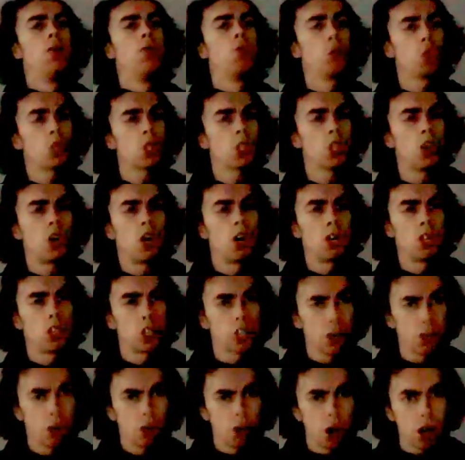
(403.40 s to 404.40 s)
What's
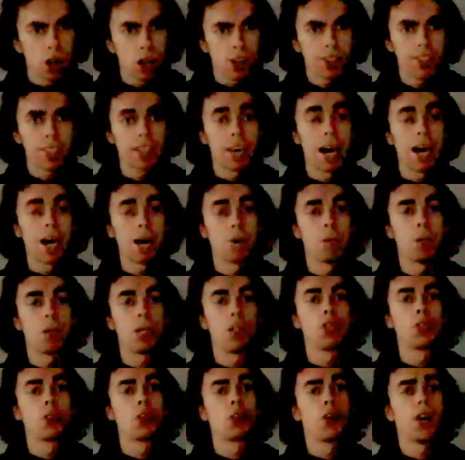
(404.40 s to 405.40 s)
so hard
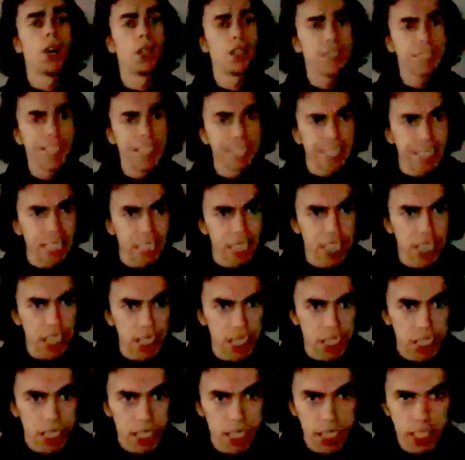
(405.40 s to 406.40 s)
about causing the
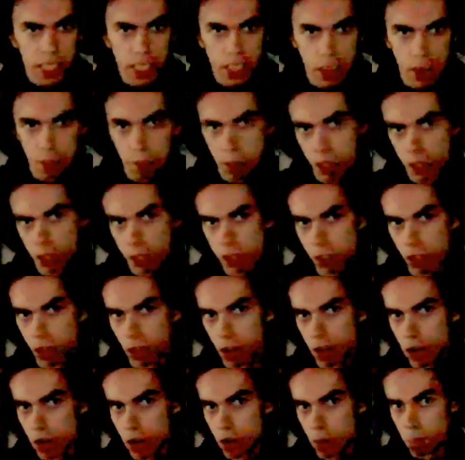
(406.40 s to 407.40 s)
least amount of
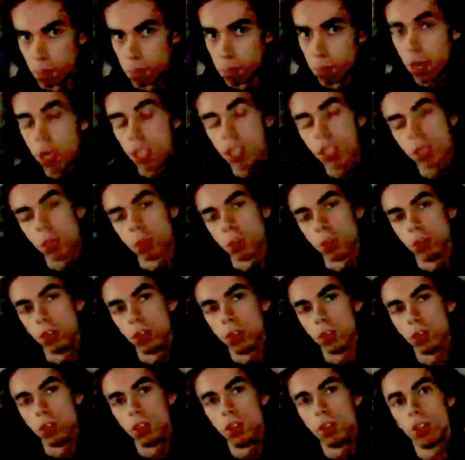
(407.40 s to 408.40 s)
harm possible
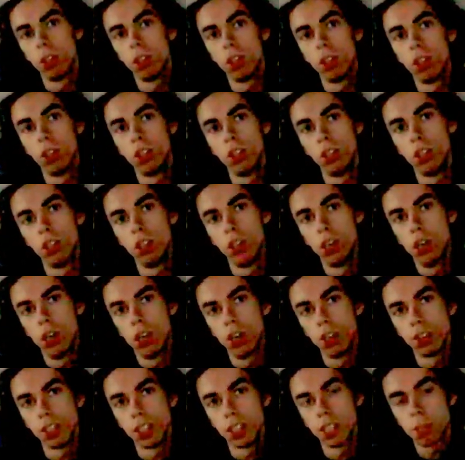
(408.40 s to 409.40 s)

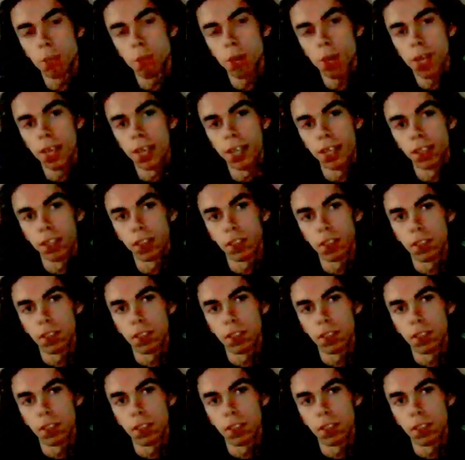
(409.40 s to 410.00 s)
on this planet?